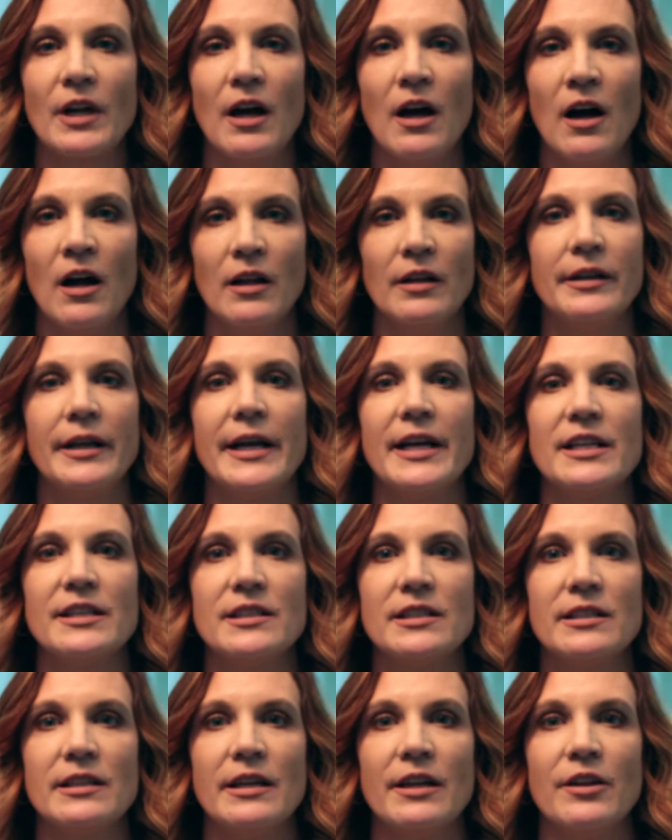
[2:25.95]

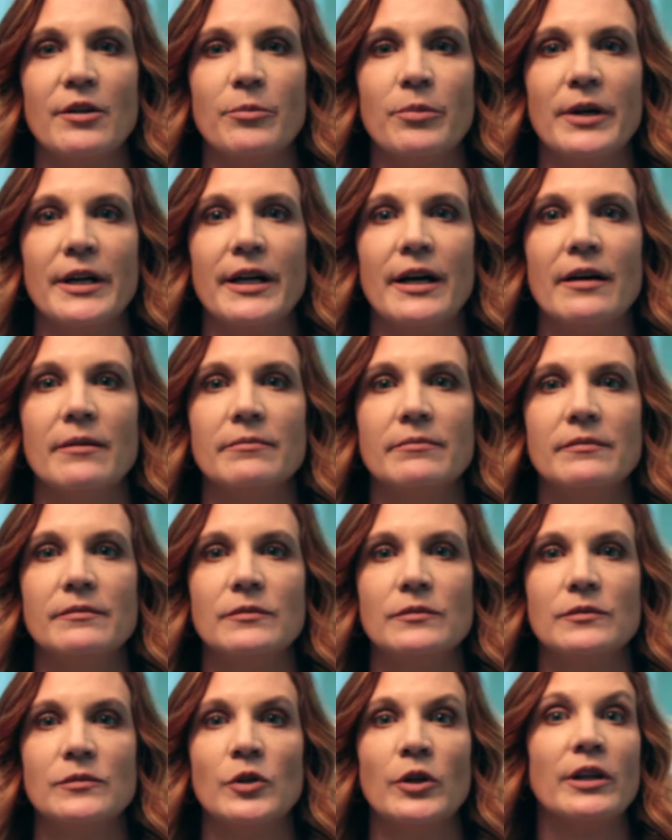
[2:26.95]
Holidays either bring up
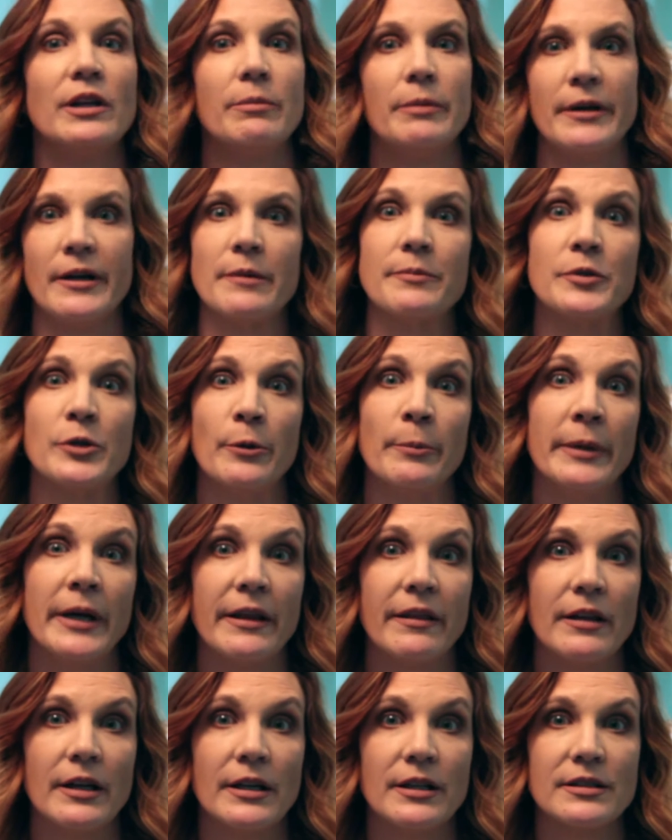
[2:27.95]
so
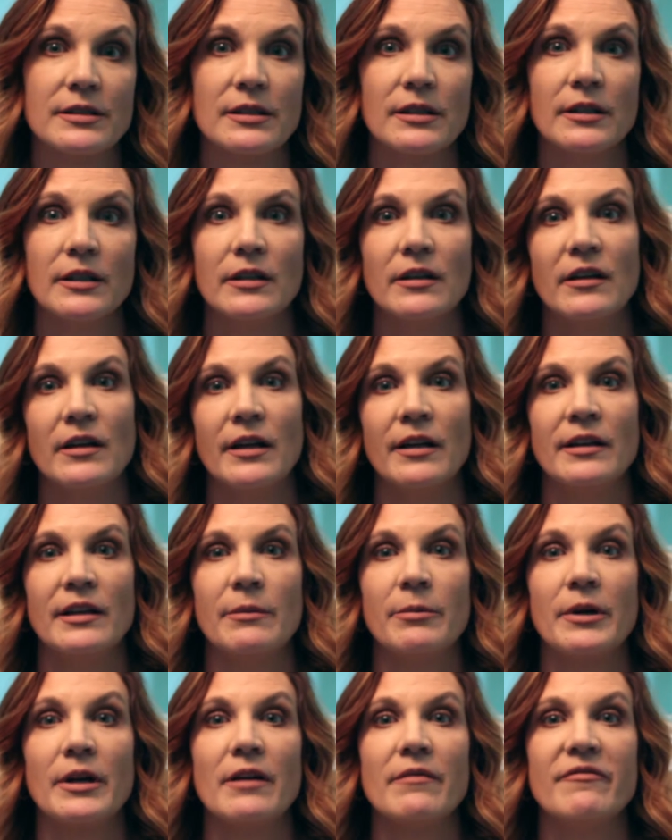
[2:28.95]
many things. They
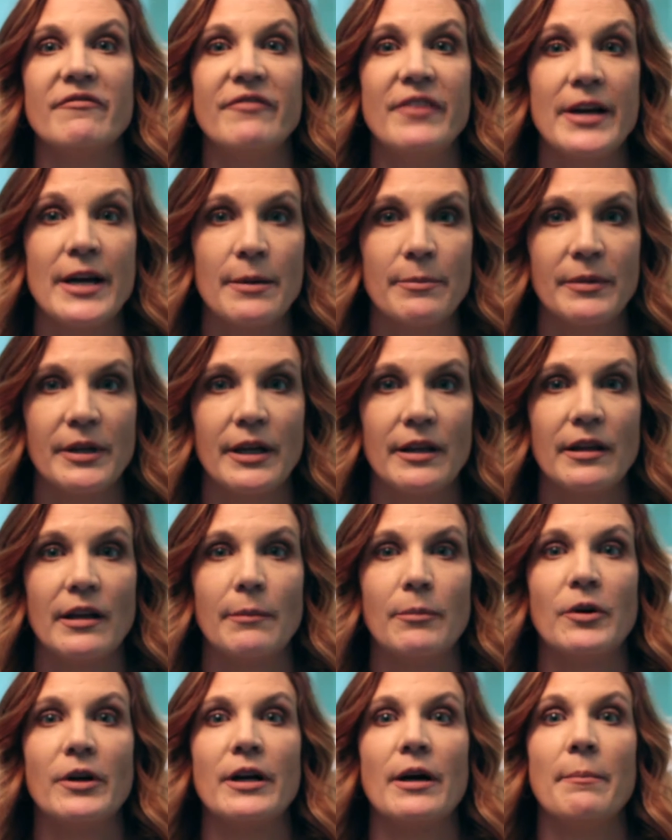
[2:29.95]
bring up family, they
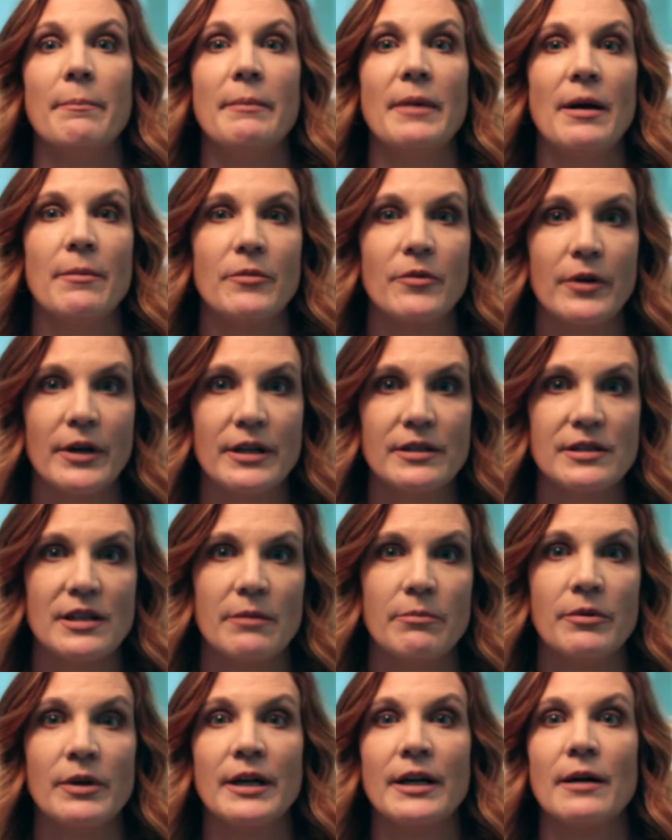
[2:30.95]
bring up memories,
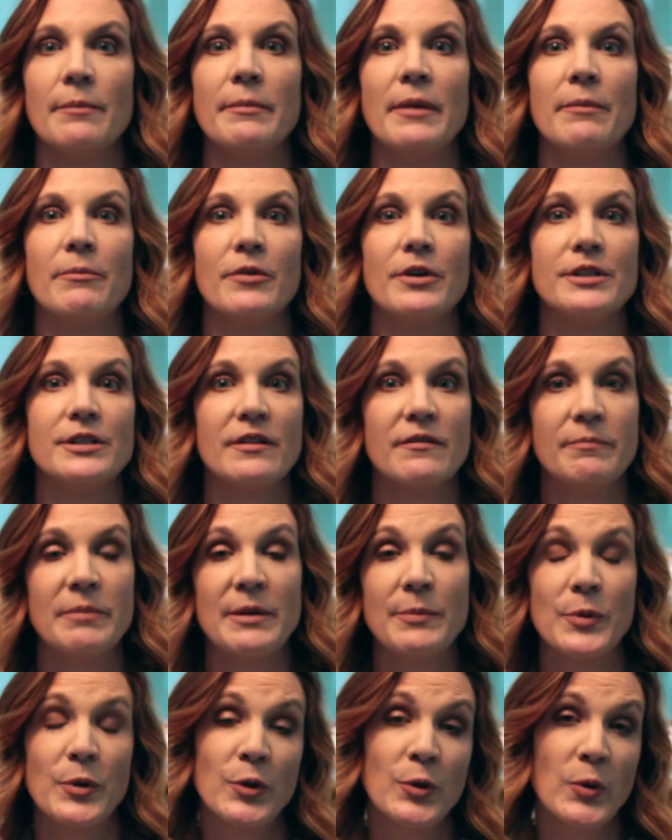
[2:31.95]
they bring up memories of
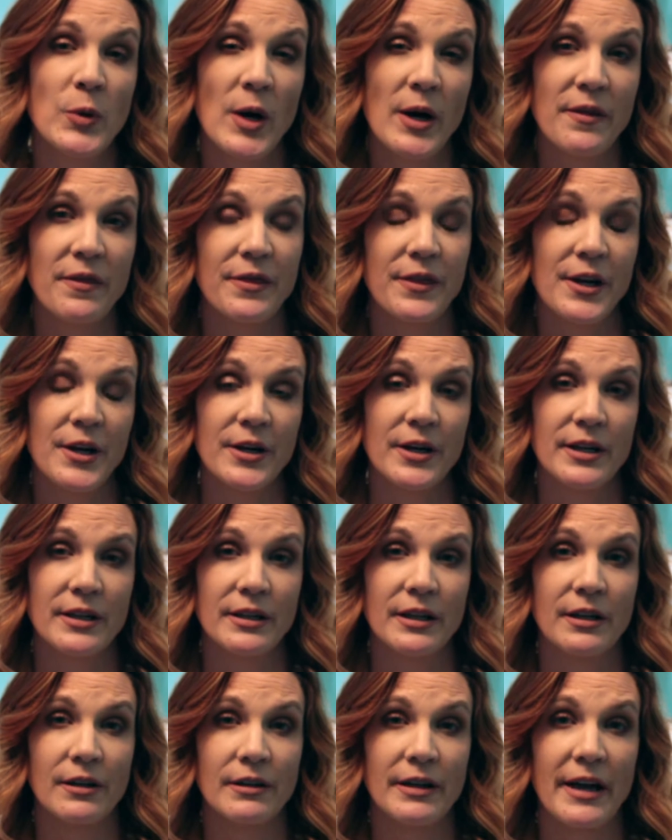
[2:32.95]
people who aren't there
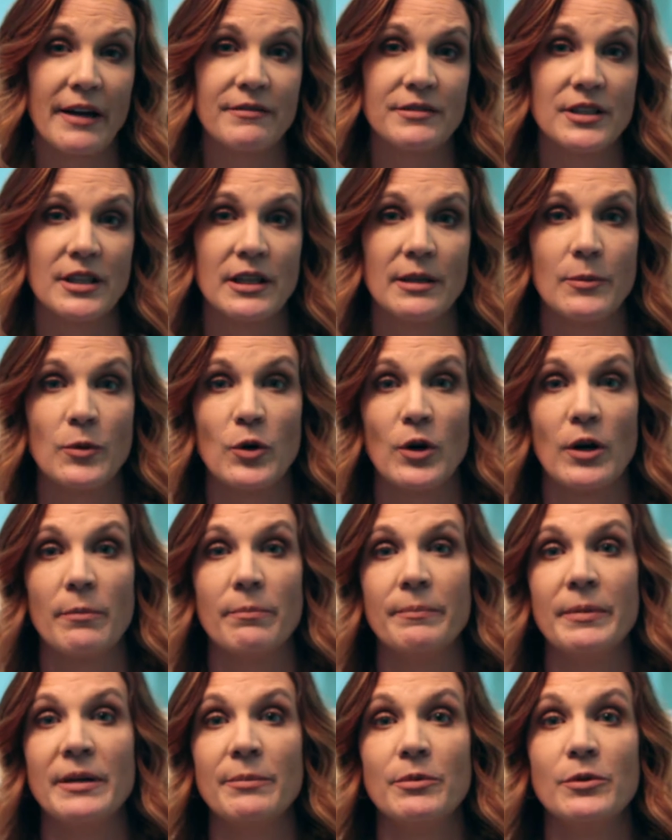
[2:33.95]
in their lives
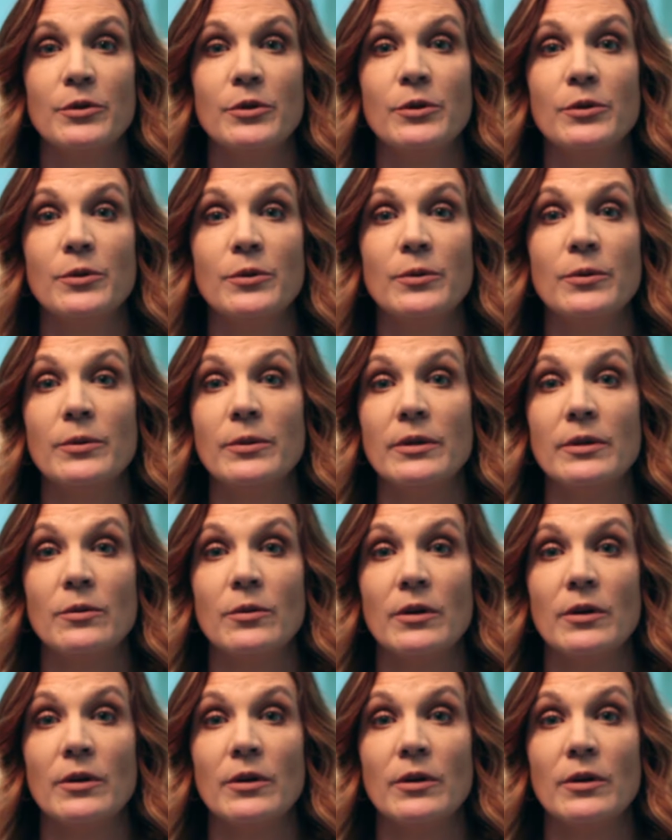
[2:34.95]
anymore, people who,